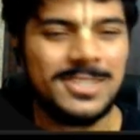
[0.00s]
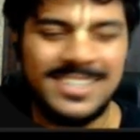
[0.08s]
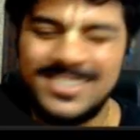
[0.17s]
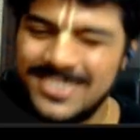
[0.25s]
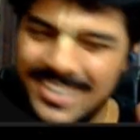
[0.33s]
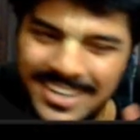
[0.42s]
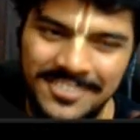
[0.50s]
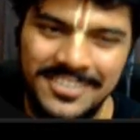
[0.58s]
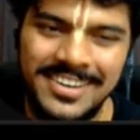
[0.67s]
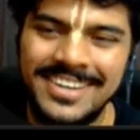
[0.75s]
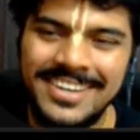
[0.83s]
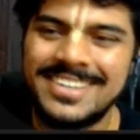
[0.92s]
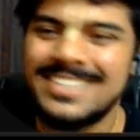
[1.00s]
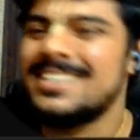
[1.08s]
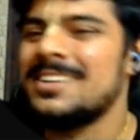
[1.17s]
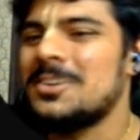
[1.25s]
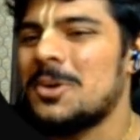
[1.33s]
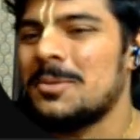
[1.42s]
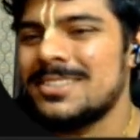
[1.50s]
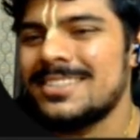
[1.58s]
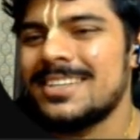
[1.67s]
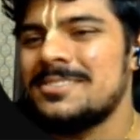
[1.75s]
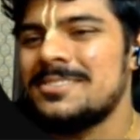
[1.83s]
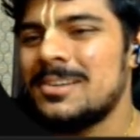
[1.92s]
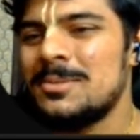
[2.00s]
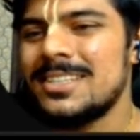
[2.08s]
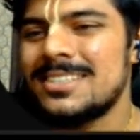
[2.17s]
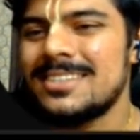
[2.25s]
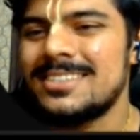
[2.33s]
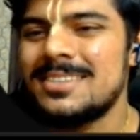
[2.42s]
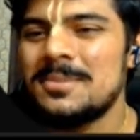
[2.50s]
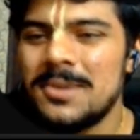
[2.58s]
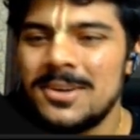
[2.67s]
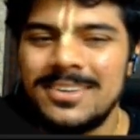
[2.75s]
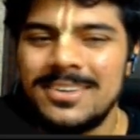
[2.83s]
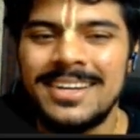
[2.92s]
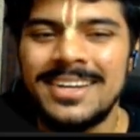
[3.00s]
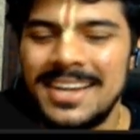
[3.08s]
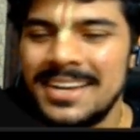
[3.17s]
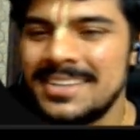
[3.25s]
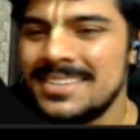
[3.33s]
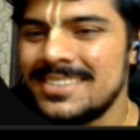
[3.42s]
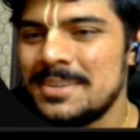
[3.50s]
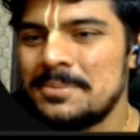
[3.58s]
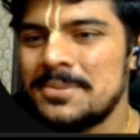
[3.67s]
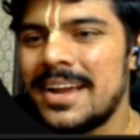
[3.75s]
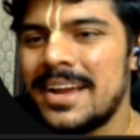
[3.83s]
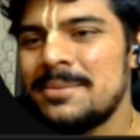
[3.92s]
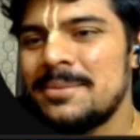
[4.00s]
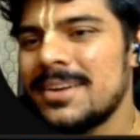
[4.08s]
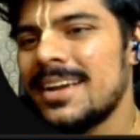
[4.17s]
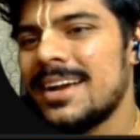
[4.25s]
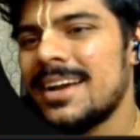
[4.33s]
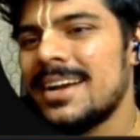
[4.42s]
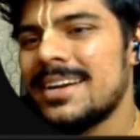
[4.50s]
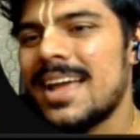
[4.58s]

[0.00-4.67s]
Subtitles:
Also, these are really interesting topics that we'll be discussing about in some time.